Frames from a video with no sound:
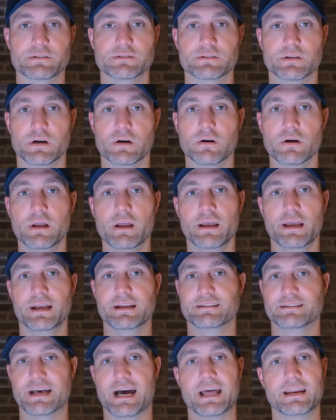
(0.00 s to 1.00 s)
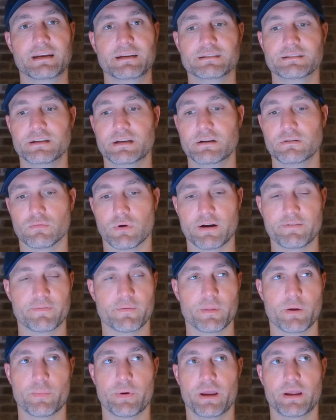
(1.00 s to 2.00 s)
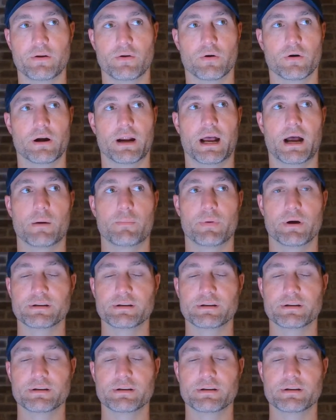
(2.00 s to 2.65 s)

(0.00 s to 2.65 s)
So it's that easy, right from the Pandora app.